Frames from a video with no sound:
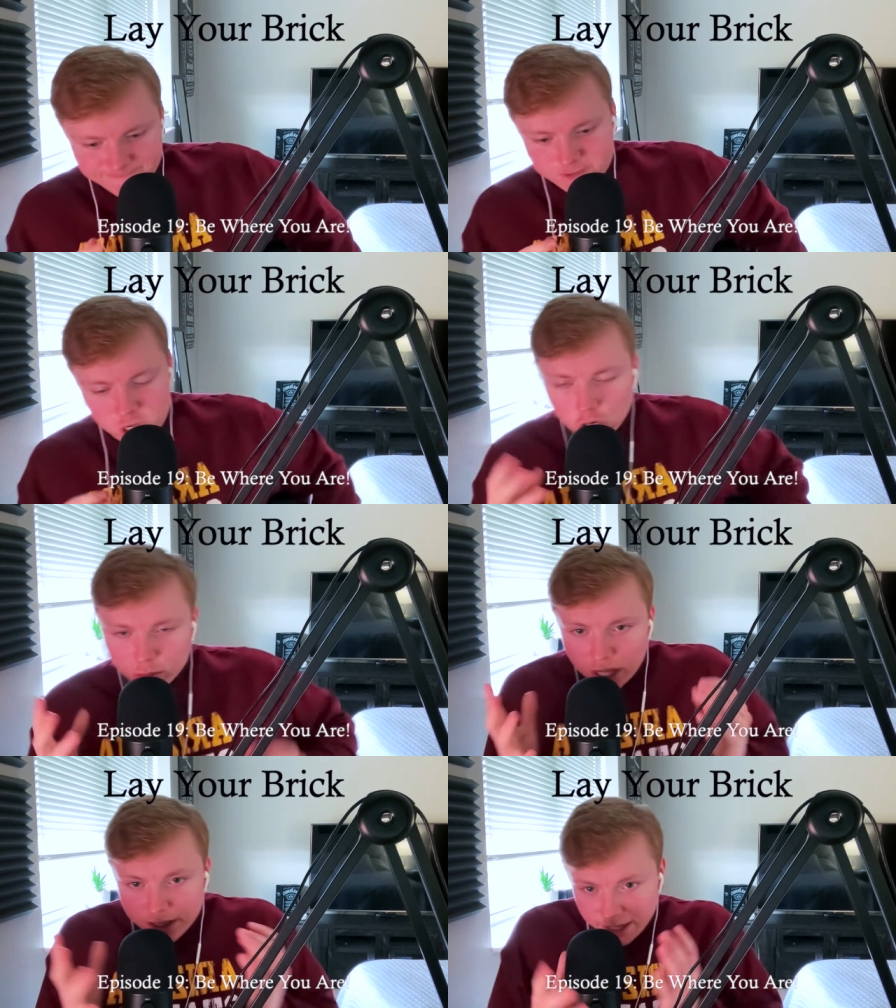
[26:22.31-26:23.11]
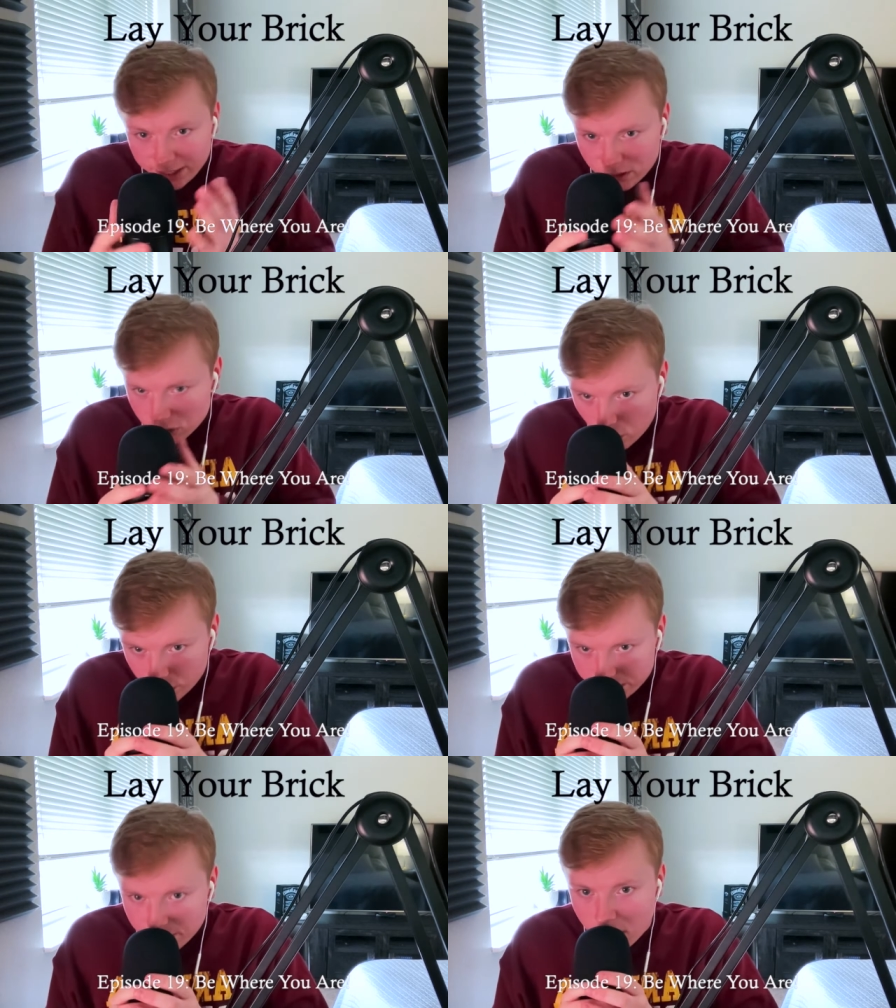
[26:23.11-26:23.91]
young blood thinks there's
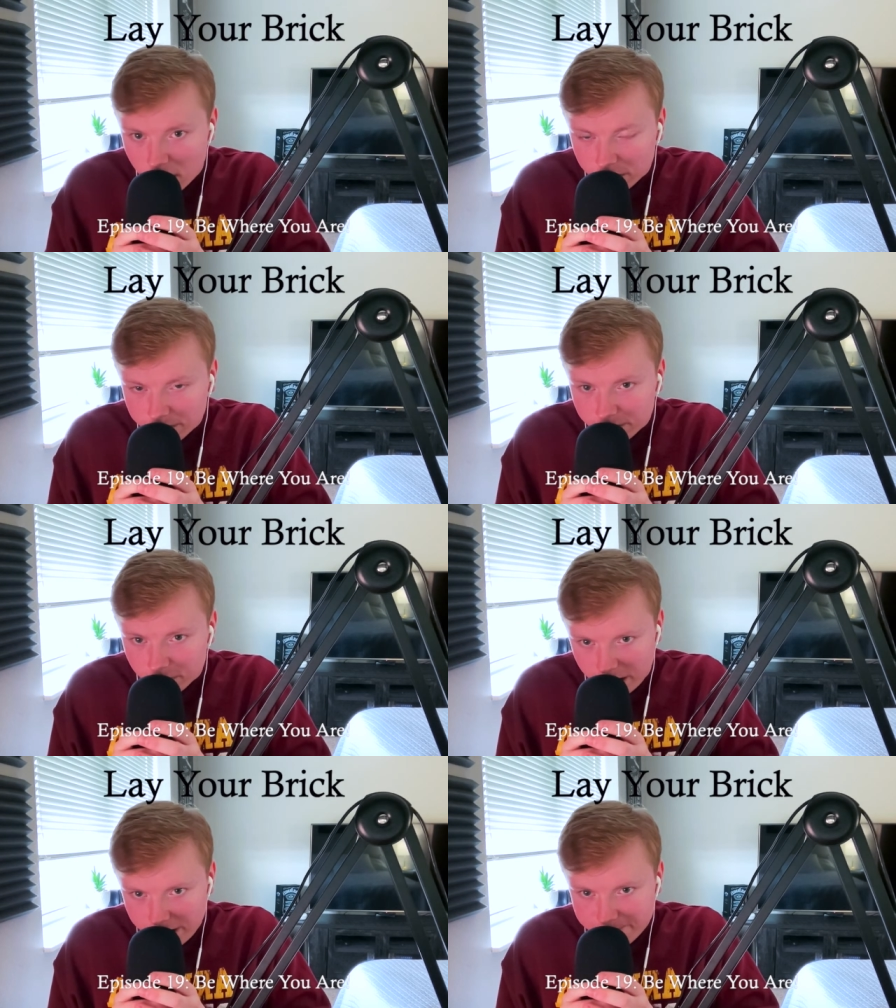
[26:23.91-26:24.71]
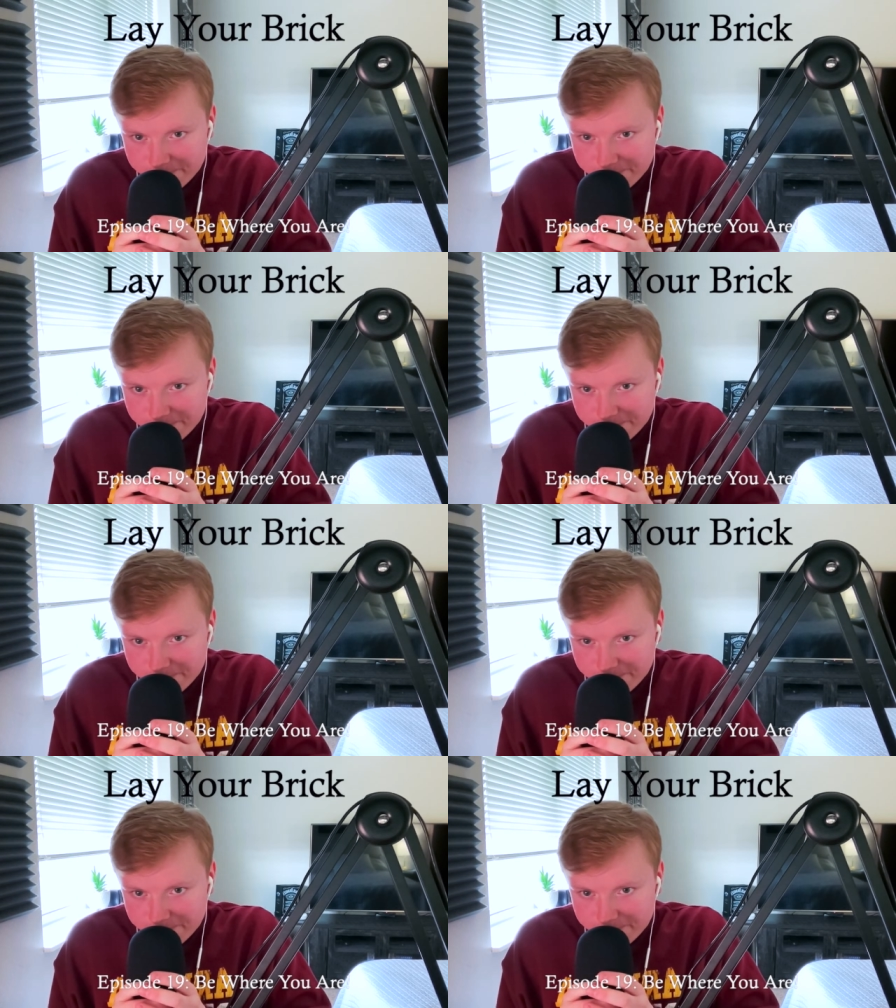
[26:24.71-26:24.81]
always tomorrow, right?